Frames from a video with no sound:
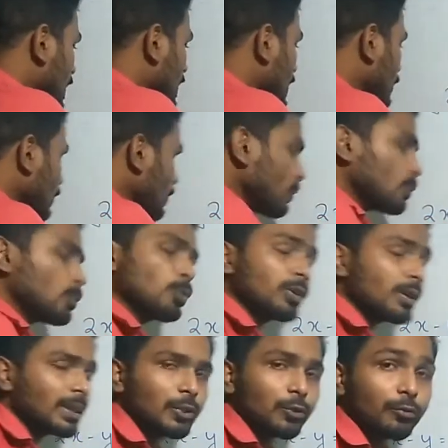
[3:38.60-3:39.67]
Here you
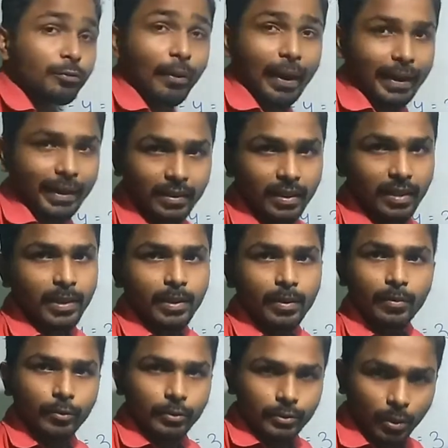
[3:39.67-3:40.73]
don't need to find
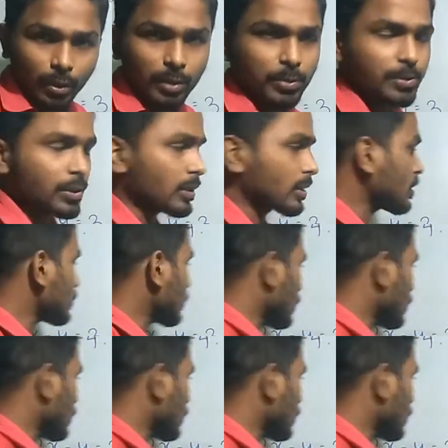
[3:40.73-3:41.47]
the solution. The